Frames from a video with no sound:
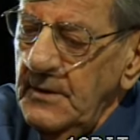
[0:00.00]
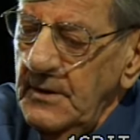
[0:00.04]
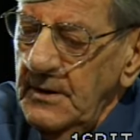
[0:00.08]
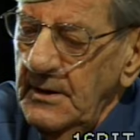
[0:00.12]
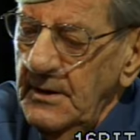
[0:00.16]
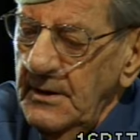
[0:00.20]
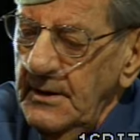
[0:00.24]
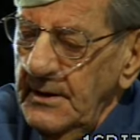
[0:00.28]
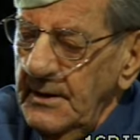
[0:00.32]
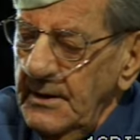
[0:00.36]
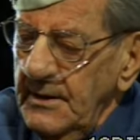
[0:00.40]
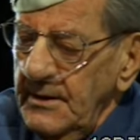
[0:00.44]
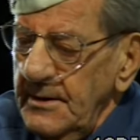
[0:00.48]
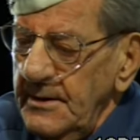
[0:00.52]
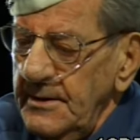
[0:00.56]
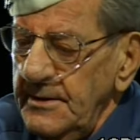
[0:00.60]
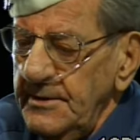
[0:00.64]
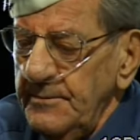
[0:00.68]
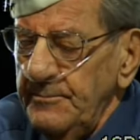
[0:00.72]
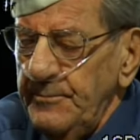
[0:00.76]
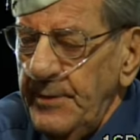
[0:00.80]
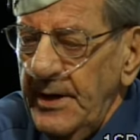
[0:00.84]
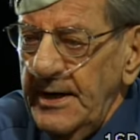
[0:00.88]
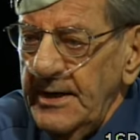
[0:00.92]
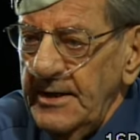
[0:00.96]
in the body
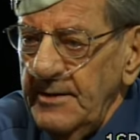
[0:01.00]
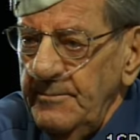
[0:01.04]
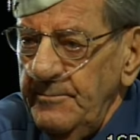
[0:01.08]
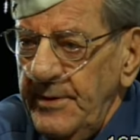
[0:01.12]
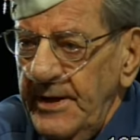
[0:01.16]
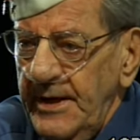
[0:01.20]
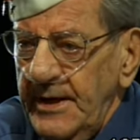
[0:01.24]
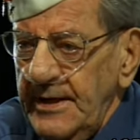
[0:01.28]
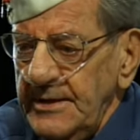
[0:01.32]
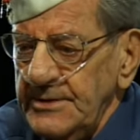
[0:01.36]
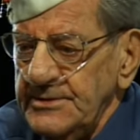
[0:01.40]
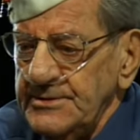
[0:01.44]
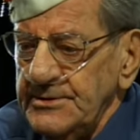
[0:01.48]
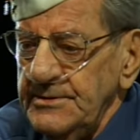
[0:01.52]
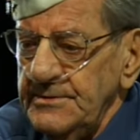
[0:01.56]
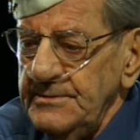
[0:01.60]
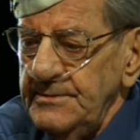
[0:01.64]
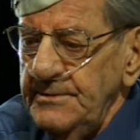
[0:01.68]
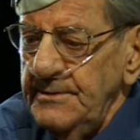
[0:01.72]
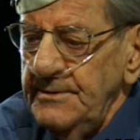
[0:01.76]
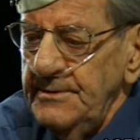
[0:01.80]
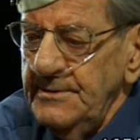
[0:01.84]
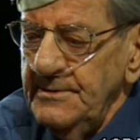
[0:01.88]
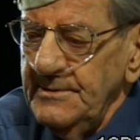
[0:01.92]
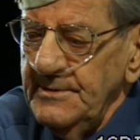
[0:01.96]
bags and
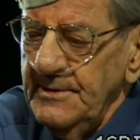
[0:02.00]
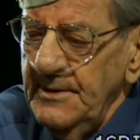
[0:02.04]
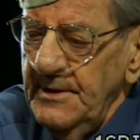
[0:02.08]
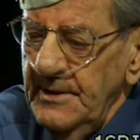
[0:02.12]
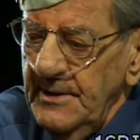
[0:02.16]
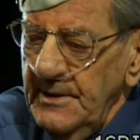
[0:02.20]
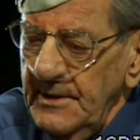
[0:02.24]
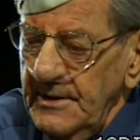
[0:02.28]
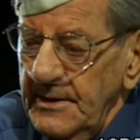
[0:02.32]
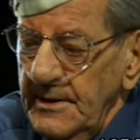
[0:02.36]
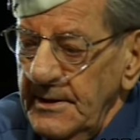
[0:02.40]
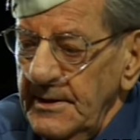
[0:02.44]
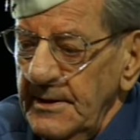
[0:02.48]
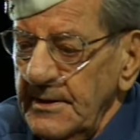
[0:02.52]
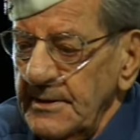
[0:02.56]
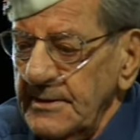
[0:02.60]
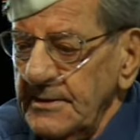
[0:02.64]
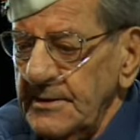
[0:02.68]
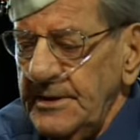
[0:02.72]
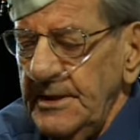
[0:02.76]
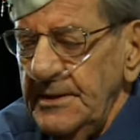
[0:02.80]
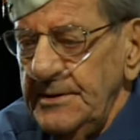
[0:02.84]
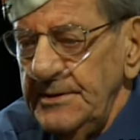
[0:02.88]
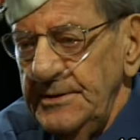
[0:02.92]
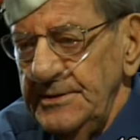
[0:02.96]
getting these
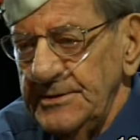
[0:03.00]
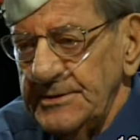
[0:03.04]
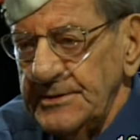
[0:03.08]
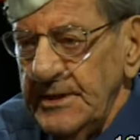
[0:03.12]
guys,